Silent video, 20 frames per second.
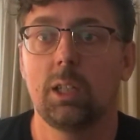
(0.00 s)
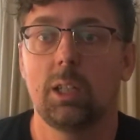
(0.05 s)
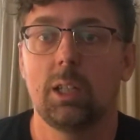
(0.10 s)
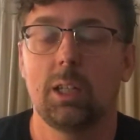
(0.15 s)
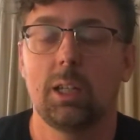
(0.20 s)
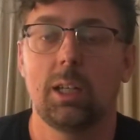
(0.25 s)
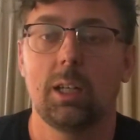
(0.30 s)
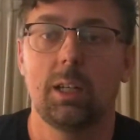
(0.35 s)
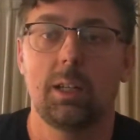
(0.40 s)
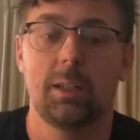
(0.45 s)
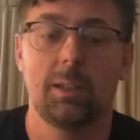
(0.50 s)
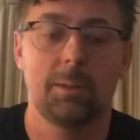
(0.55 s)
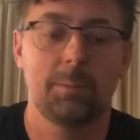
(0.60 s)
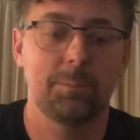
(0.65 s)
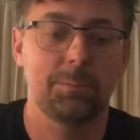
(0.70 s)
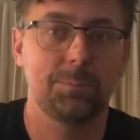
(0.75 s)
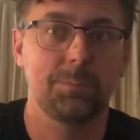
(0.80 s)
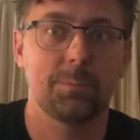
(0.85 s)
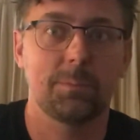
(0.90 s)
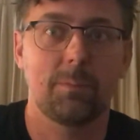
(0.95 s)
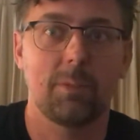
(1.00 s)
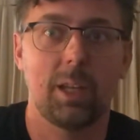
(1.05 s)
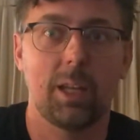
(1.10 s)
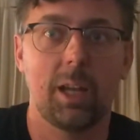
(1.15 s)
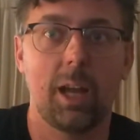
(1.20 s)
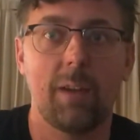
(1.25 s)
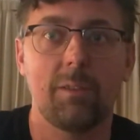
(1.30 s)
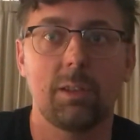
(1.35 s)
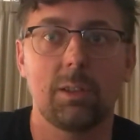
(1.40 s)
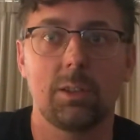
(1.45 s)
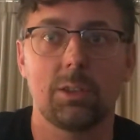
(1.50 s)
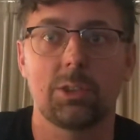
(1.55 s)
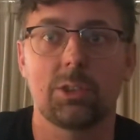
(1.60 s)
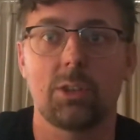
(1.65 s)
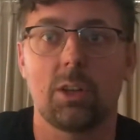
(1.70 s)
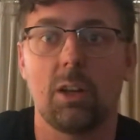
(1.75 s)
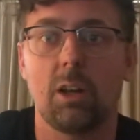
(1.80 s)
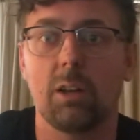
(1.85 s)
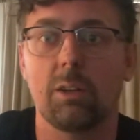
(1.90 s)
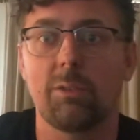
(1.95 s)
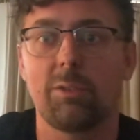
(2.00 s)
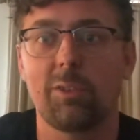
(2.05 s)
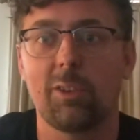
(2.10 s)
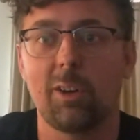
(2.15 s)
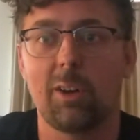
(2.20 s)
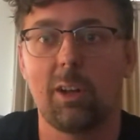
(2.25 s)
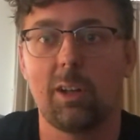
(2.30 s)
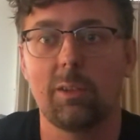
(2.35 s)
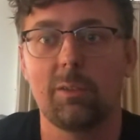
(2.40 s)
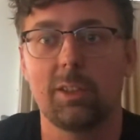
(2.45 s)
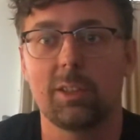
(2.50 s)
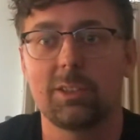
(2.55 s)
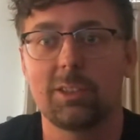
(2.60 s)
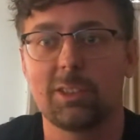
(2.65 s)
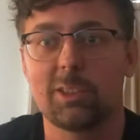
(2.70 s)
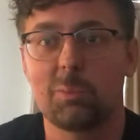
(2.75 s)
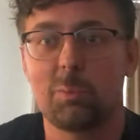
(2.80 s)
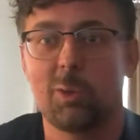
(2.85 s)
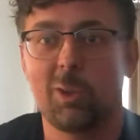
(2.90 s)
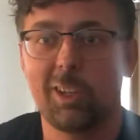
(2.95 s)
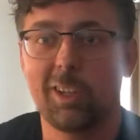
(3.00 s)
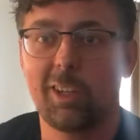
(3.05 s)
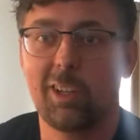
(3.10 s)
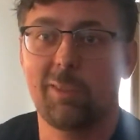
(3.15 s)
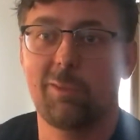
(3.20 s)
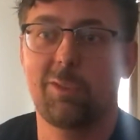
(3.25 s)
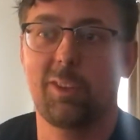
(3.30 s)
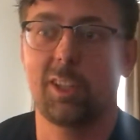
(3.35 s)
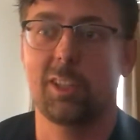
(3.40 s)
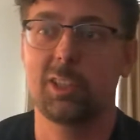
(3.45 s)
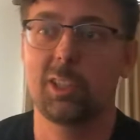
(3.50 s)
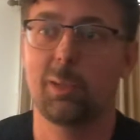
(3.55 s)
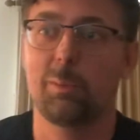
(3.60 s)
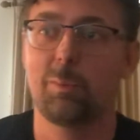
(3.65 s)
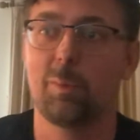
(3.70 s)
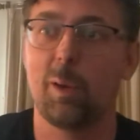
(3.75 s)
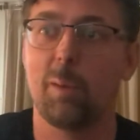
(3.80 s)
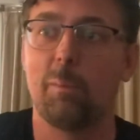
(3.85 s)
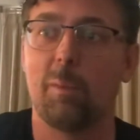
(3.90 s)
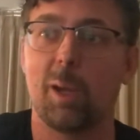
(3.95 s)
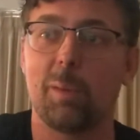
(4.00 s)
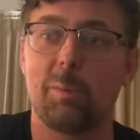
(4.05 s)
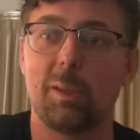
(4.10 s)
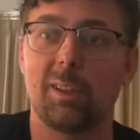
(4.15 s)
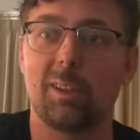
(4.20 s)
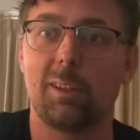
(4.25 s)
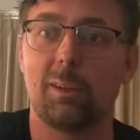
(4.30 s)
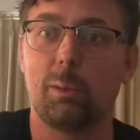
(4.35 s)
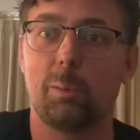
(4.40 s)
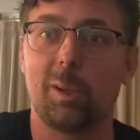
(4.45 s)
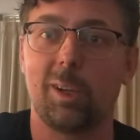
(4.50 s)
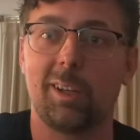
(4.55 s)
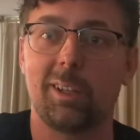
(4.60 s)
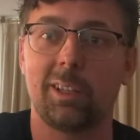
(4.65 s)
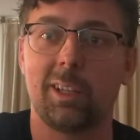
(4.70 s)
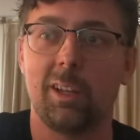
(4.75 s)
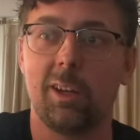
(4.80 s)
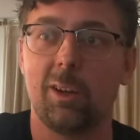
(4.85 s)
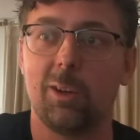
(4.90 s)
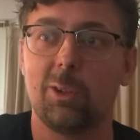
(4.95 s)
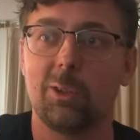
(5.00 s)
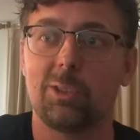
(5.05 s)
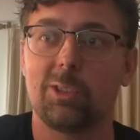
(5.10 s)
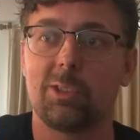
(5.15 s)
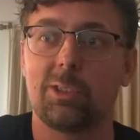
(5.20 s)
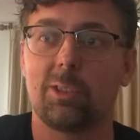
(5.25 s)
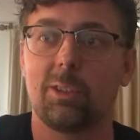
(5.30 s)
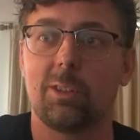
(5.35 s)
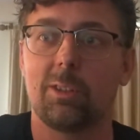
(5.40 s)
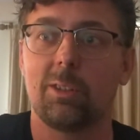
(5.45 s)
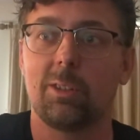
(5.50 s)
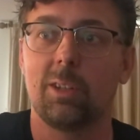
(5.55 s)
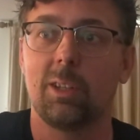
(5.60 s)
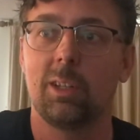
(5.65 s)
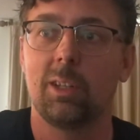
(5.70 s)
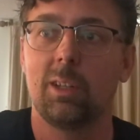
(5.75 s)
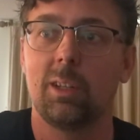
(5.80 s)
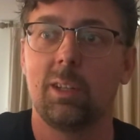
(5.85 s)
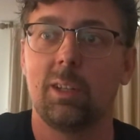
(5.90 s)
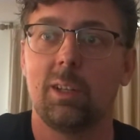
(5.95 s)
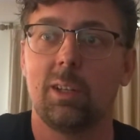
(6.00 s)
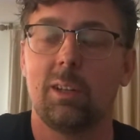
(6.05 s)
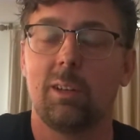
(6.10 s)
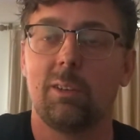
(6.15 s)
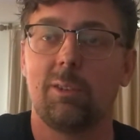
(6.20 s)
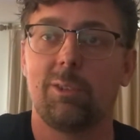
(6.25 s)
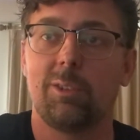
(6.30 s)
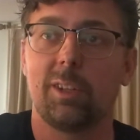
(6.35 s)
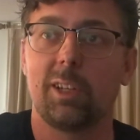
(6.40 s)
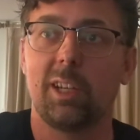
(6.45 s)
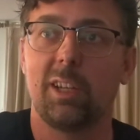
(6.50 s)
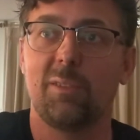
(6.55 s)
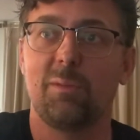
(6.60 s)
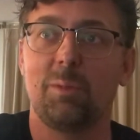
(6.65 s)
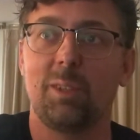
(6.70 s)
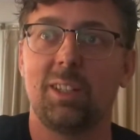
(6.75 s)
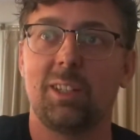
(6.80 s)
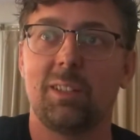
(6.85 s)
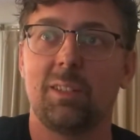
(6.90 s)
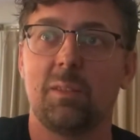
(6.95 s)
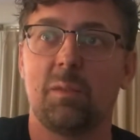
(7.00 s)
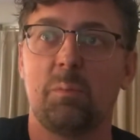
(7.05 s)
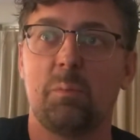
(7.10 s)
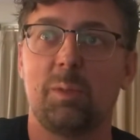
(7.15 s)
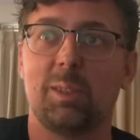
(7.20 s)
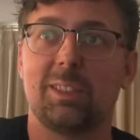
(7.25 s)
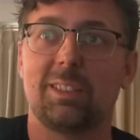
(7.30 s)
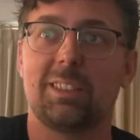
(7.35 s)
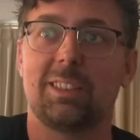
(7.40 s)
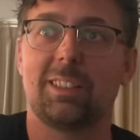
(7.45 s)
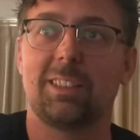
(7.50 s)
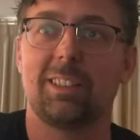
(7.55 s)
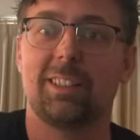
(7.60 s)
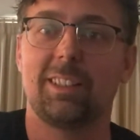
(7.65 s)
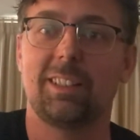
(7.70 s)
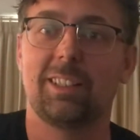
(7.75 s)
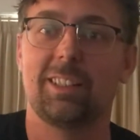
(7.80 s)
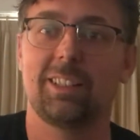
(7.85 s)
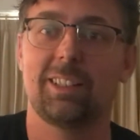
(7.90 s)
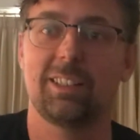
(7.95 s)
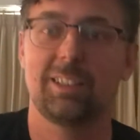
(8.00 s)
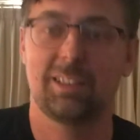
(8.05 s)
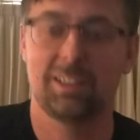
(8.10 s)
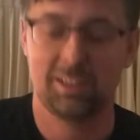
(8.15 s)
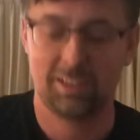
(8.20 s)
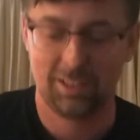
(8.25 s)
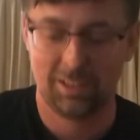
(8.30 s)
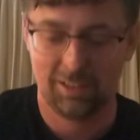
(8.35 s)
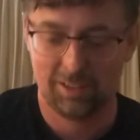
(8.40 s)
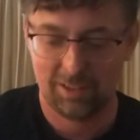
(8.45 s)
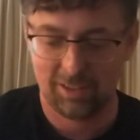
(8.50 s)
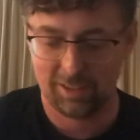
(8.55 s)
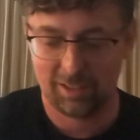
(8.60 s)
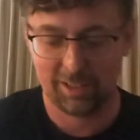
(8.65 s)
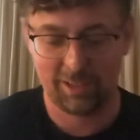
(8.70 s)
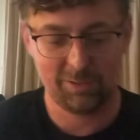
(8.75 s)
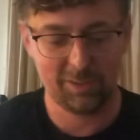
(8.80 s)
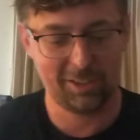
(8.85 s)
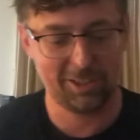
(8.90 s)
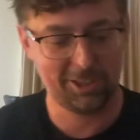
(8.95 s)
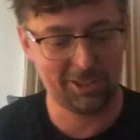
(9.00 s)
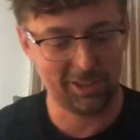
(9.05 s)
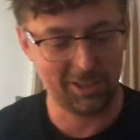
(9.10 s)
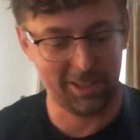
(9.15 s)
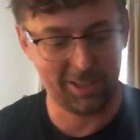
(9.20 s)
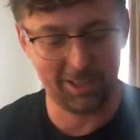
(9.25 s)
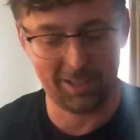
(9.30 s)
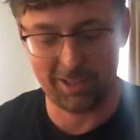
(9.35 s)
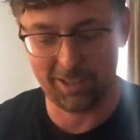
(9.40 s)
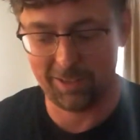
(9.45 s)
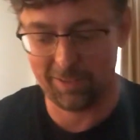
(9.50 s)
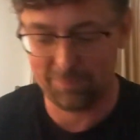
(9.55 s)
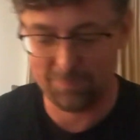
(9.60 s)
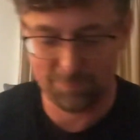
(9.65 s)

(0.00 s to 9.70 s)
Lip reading: And I have a little song for all of us this morning on friendship. It might be a little bit on the nose, so forgive me, but I'll give it a shot here.